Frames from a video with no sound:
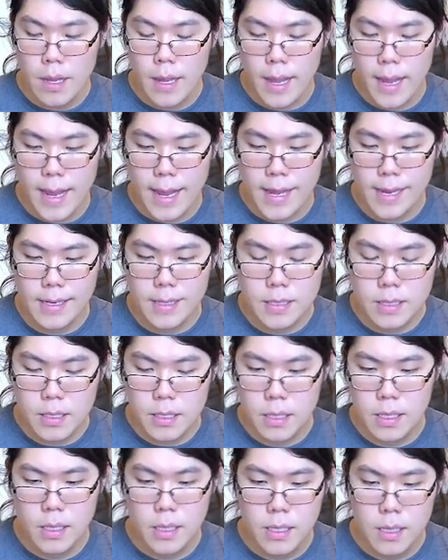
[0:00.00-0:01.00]
and
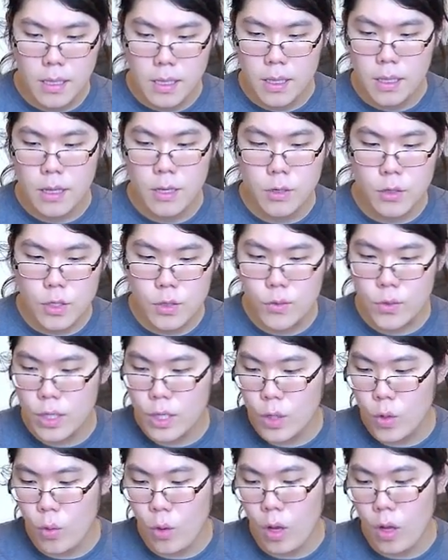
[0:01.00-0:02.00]
they're just really
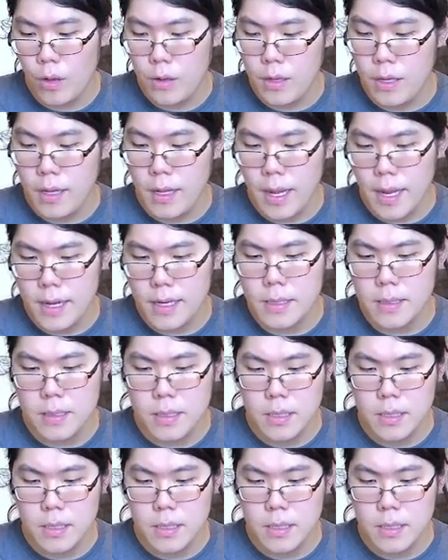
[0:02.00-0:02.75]
quality, and